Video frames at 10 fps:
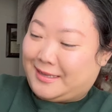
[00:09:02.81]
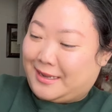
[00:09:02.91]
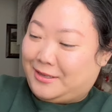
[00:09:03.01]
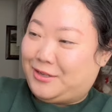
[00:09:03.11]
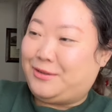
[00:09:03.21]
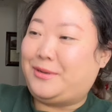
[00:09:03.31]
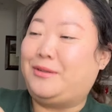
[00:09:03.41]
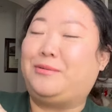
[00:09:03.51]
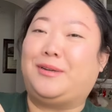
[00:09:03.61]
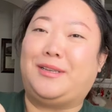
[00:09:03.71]
a
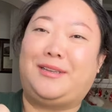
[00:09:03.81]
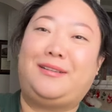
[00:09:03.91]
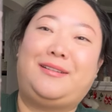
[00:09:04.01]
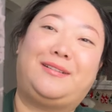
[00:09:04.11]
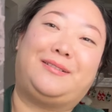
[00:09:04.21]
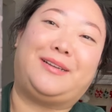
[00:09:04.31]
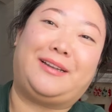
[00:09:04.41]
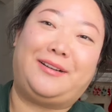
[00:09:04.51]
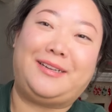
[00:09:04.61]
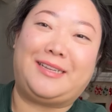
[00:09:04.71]
2-in-1. Oh, I
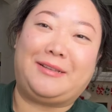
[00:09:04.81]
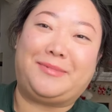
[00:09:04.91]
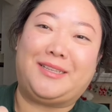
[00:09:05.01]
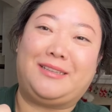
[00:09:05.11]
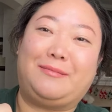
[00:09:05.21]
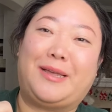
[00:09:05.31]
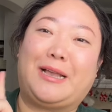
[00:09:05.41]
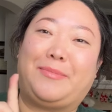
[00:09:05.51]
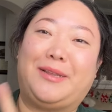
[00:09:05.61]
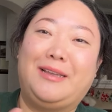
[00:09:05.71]
already taped it to the
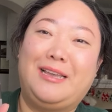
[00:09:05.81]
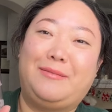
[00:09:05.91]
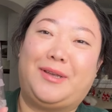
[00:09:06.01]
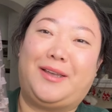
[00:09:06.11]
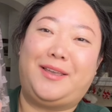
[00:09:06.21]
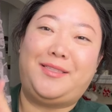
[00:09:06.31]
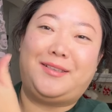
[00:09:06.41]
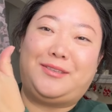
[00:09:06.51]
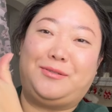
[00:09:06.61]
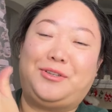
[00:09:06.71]
back, but behind the
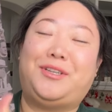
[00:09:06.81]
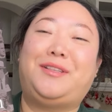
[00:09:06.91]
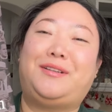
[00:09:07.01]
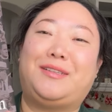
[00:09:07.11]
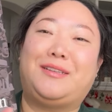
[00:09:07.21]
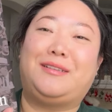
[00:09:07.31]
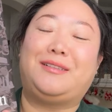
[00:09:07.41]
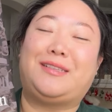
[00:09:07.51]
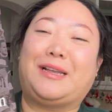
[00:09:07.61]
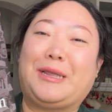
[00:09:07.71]
sushi, there's a
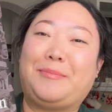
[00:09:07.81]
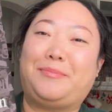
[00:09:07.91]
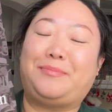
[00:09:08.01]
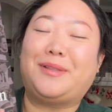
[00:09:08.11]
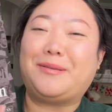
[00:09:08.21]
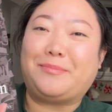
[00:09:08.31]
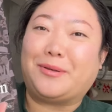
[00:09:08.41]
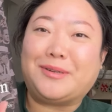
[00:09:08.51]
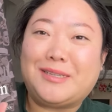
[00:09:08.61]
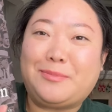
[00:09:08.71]
second like
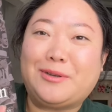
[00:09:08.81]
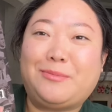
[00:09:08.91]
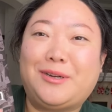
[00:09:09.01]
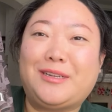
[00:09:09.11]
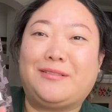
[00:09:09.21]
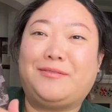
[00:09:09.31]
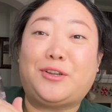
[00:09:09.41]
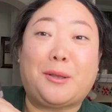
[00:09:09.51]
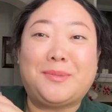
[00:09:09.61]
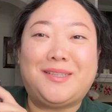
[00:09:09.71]
bonus bookmark of
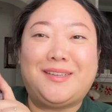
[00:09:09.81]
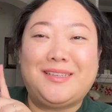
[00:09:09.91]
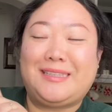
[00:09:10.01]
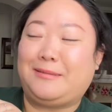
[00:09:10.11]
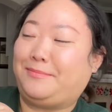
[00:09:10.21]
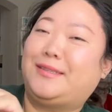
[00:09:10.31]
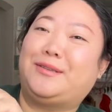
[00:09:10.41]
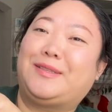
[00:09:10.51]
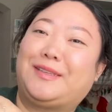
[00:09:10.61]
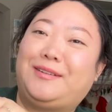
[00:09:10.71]
chopsticks. So
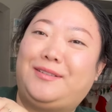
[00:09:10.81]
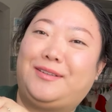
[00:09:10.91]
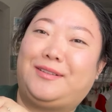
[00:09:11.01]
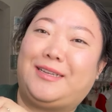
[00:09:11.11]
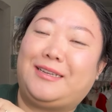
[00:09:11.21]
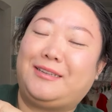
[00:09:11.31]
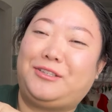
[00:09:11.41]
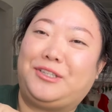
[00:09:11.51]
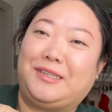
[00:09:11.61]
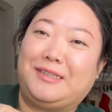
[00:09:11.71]
it's gonna look like
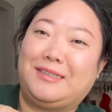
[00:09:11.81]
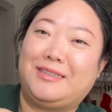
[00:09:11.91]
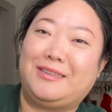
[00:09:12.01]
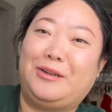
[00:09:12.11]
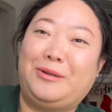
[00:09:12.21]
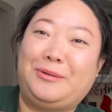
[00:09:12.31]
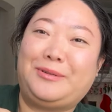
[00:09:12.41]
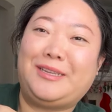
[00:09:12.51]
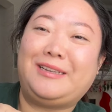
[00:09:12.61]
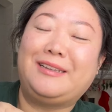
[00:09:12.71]
she's
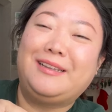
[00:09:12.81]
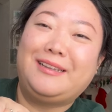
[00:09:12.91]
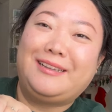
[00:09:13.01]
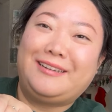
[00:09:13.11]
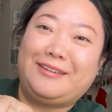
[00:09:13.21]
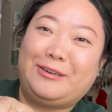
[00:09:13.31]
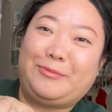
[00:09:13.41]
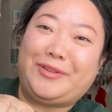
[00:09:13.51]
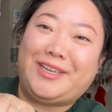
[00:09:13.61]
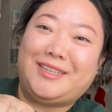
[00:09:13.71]
holding her
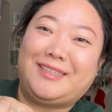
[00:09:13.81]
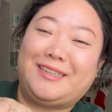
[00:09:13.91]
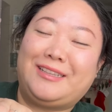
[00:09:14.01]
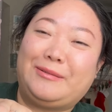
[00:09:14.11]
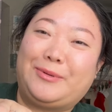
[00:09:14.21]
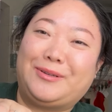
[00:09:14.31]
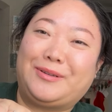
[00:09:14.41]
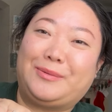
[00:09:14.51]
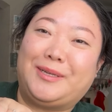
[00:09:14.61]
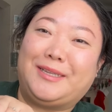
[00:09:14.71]
place in the
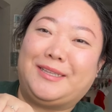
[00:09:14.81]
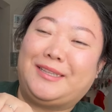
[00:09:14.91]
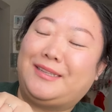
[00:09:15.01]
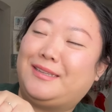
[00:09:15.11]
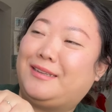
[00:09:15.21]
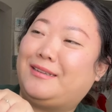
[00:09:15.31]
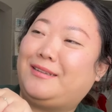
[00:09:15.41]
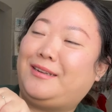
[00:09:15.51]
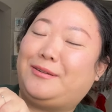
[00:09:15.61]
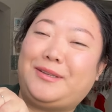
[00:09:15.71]
book with,
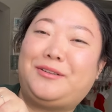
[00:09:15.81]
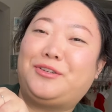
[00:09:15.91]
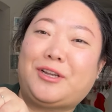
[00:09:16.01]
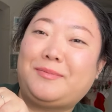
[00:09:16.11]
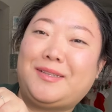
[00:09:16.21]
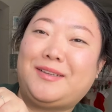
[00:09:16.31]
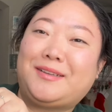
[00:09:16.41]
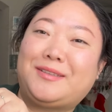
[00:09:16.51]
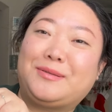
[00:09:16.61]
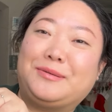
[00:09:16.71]
you know, either
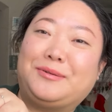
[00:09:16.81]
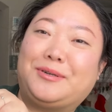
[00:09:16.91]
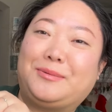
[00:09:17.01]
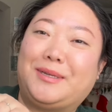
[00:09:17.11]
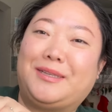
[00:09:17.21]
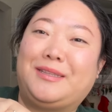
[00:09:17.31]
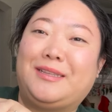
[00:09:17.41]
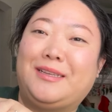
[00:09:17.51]
chopsticks or with